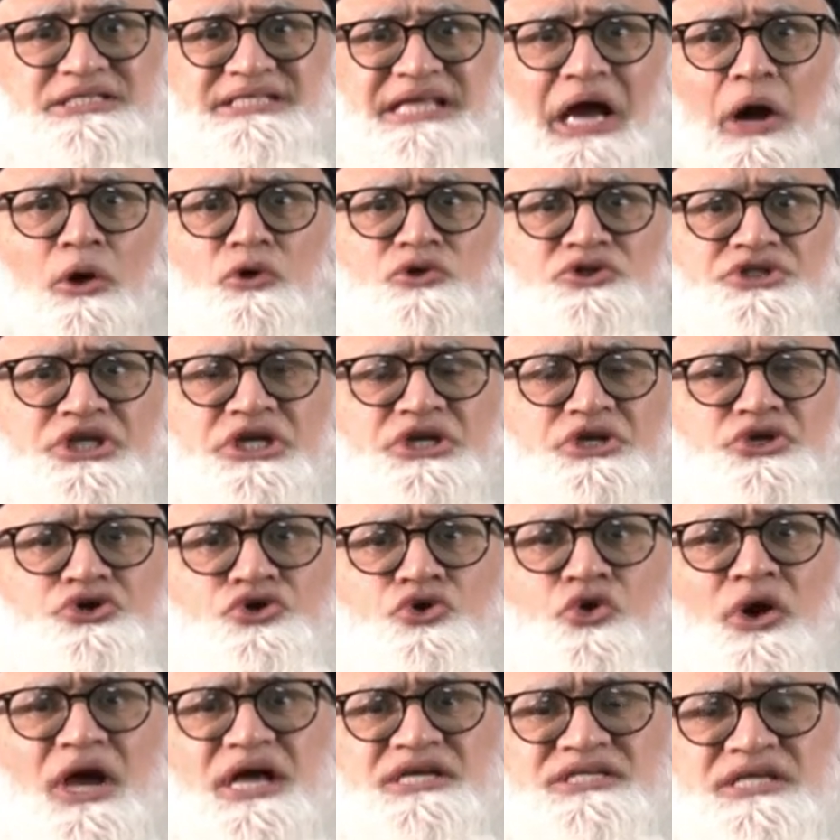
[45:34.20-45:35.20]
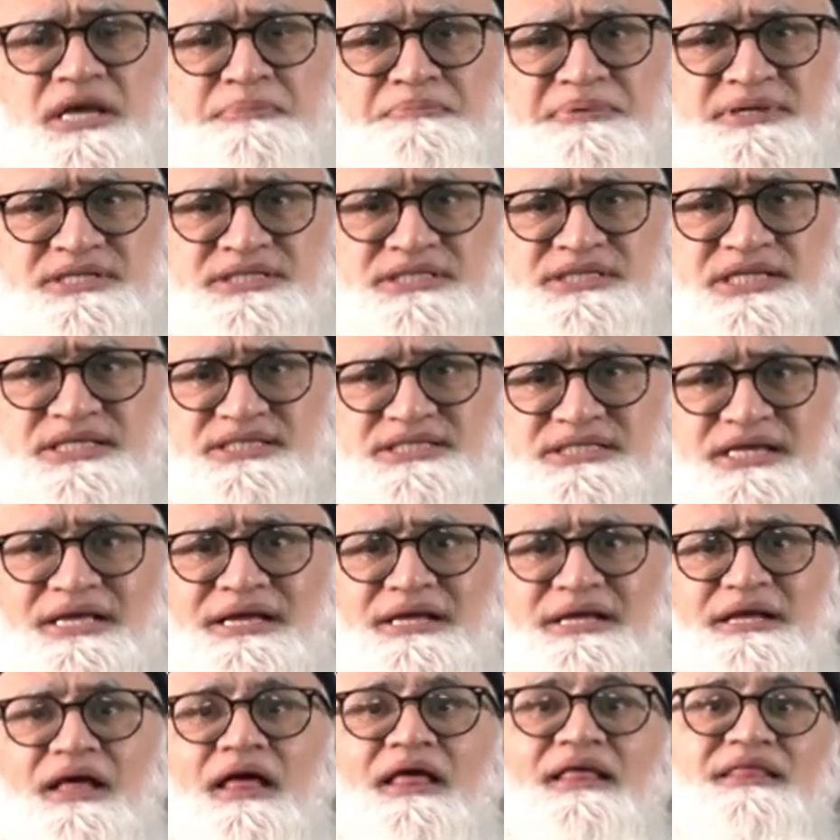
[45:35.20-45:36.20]
doubting you as a business,
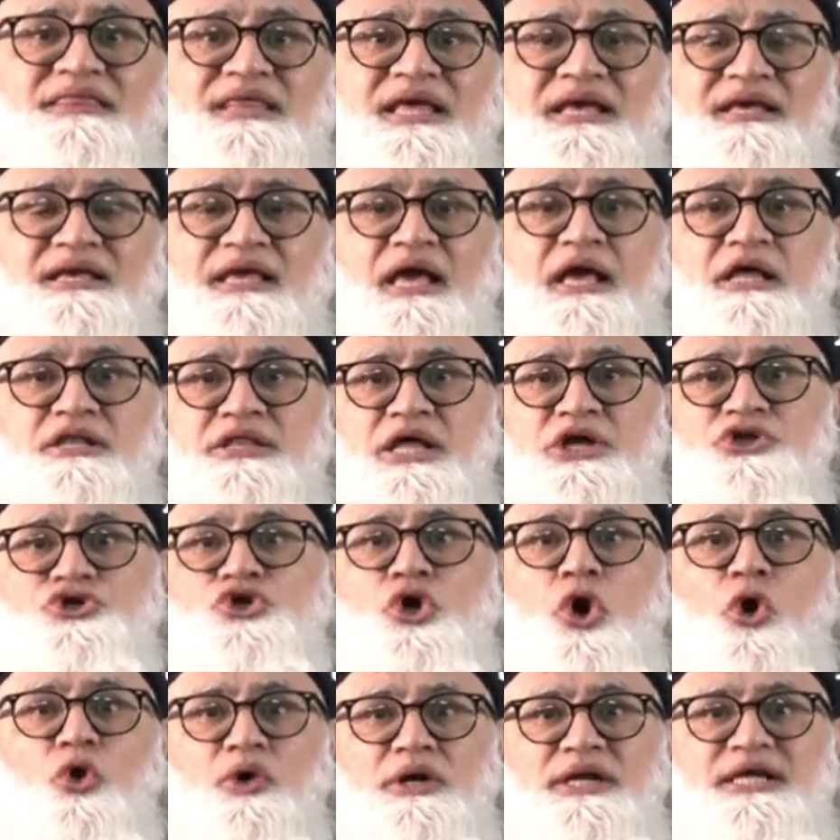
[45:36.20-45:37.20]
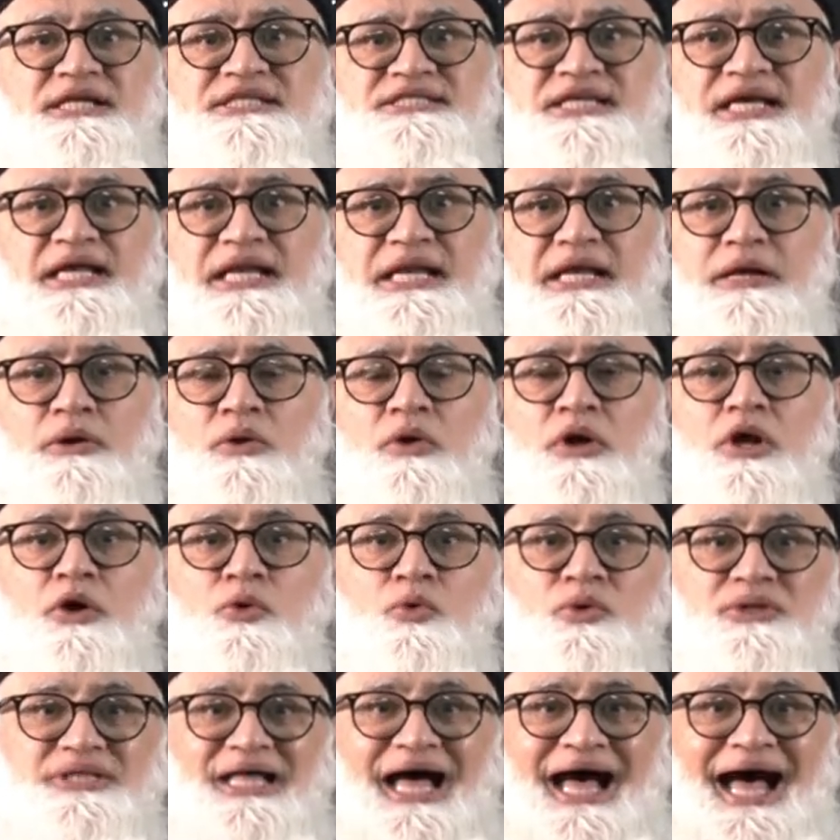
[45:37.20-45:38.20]
thinking that you're only dealing
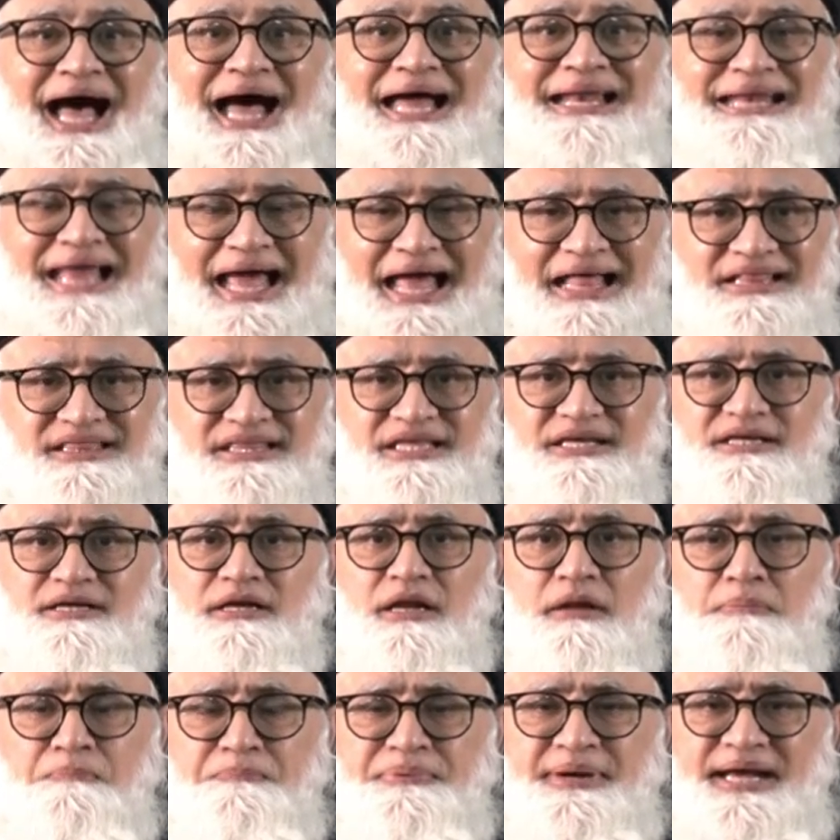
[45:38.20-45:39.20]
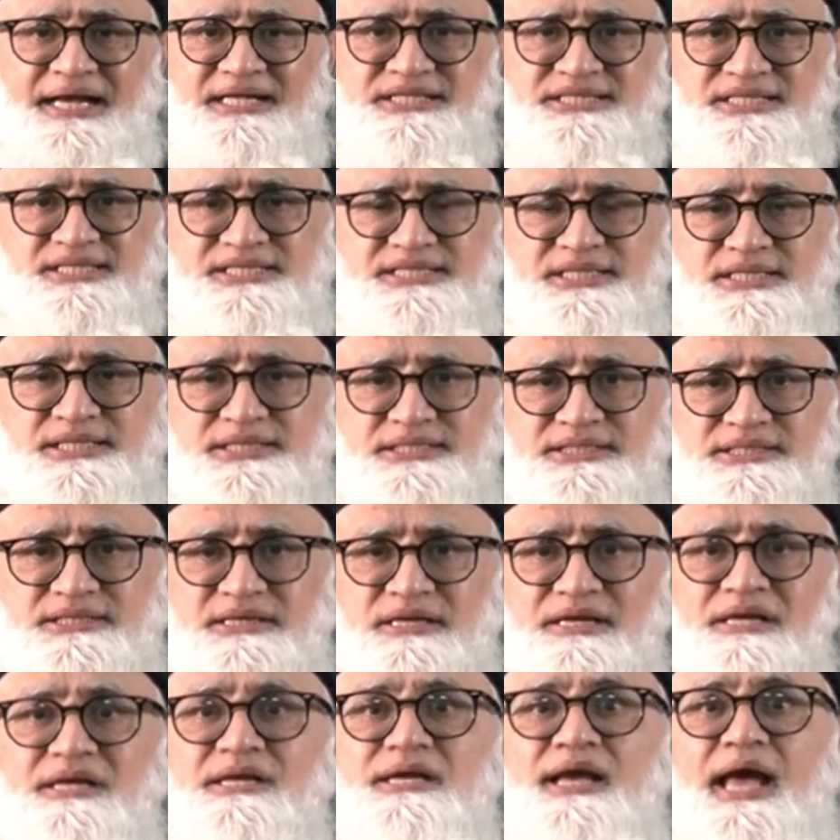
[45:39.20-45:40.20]
with unethical practices.
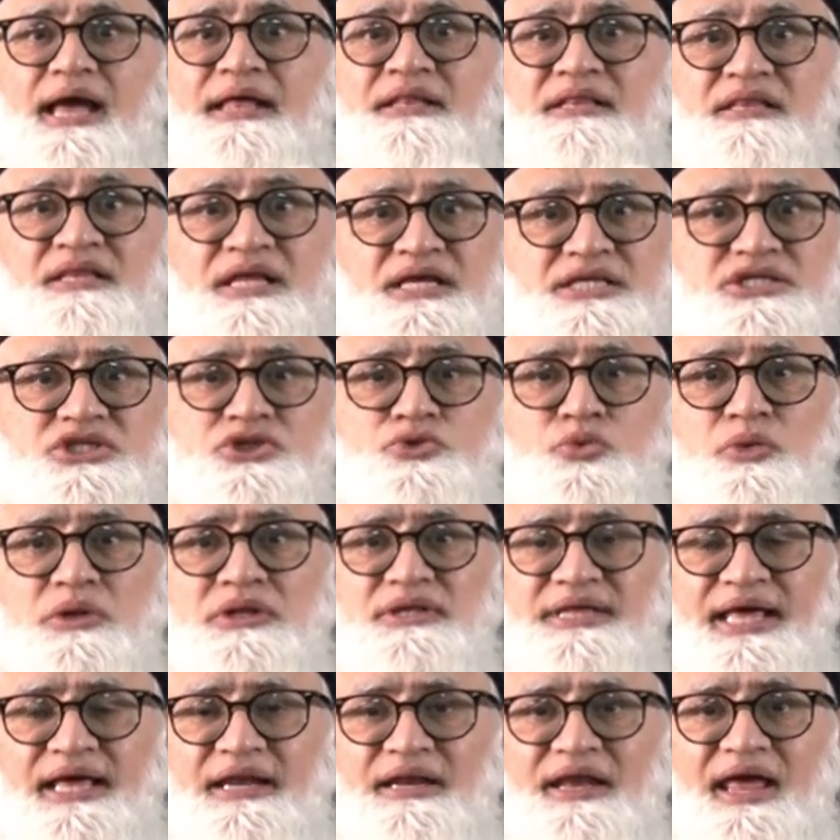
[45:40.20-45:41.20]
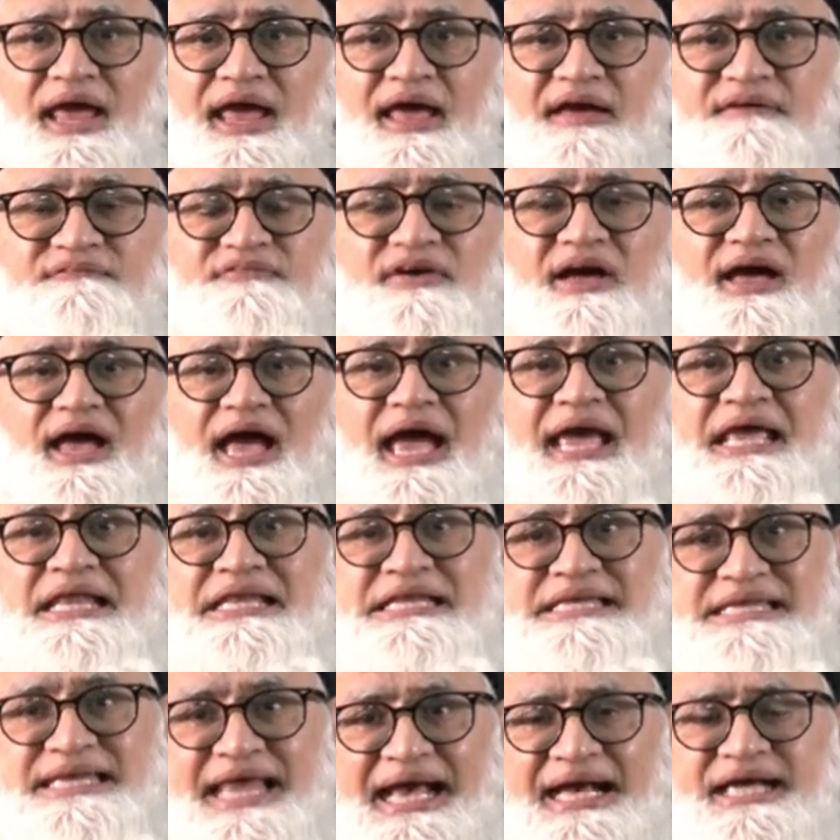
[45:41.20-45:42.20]
And this will then have a
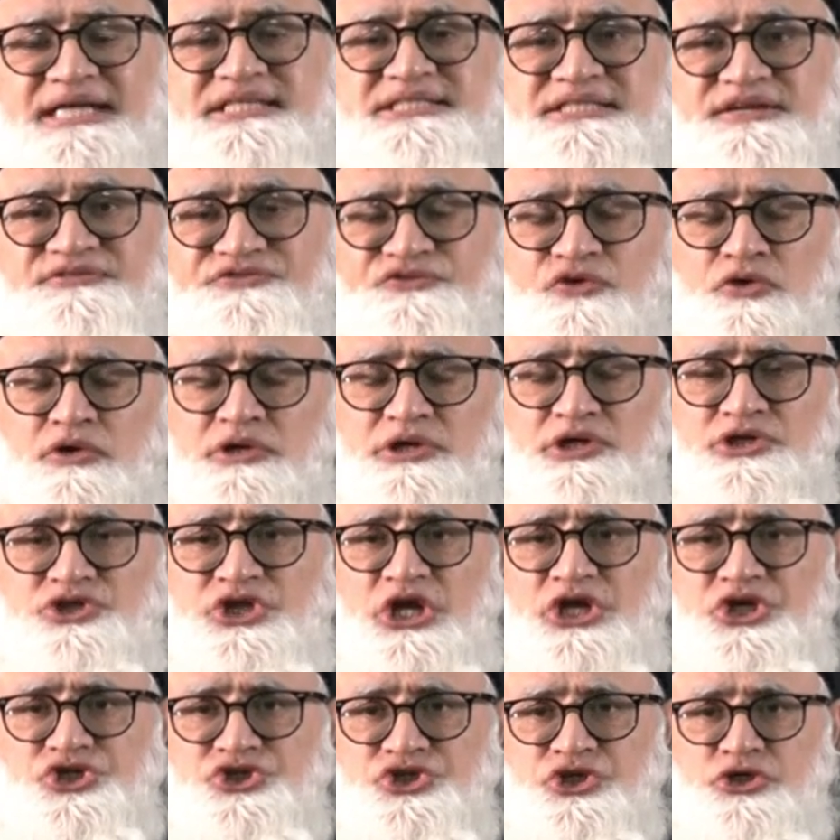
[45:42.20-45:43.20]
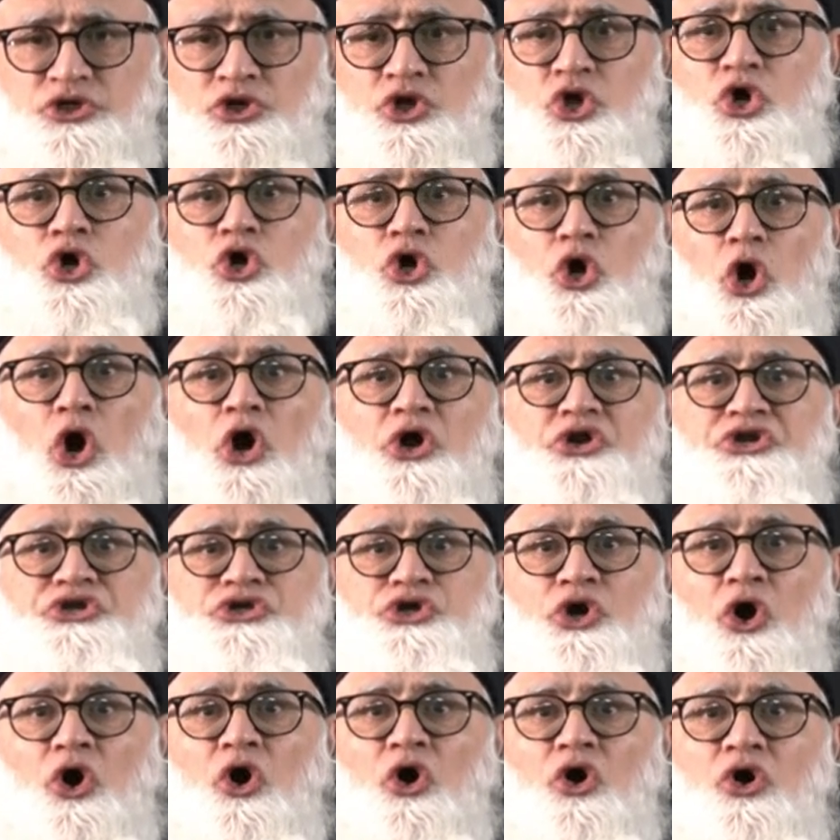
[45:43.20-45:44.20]
negative connotation on
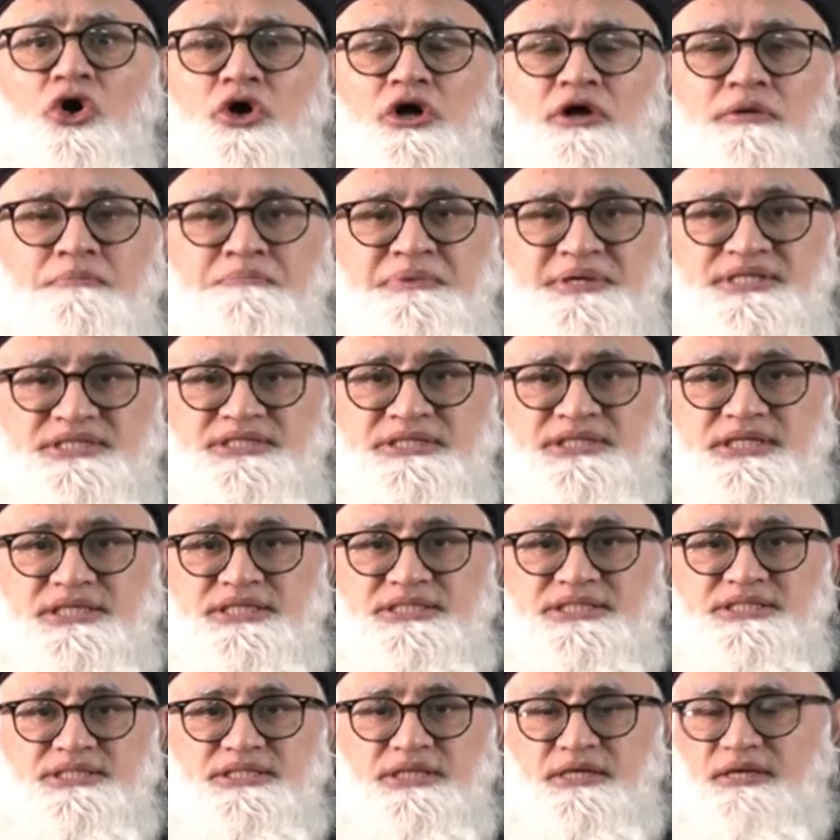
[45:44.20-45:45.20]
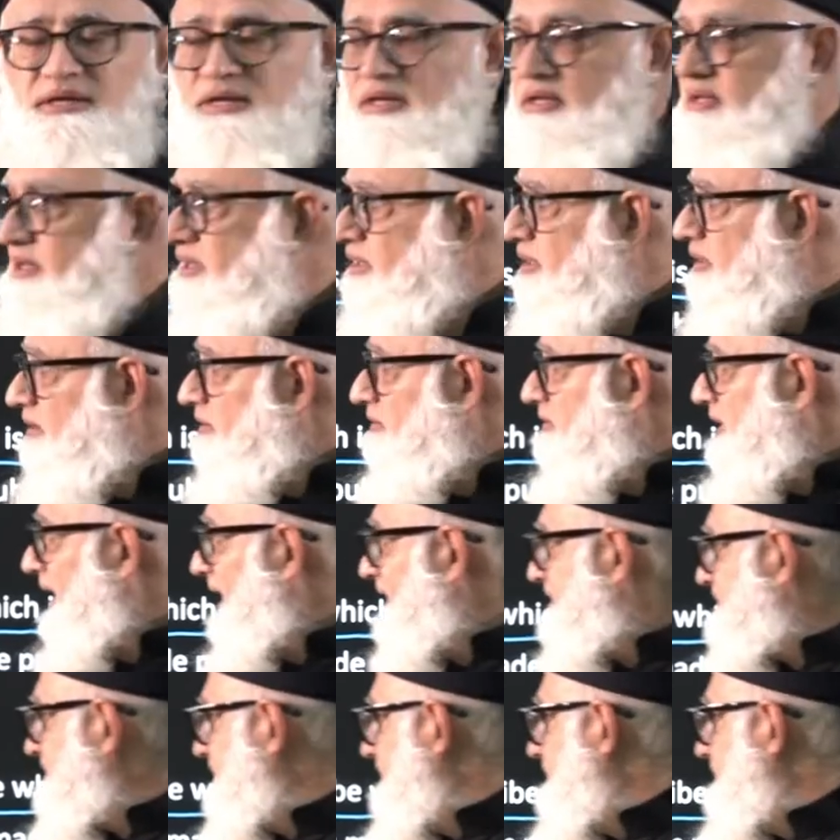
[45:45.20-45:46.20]
your business, right?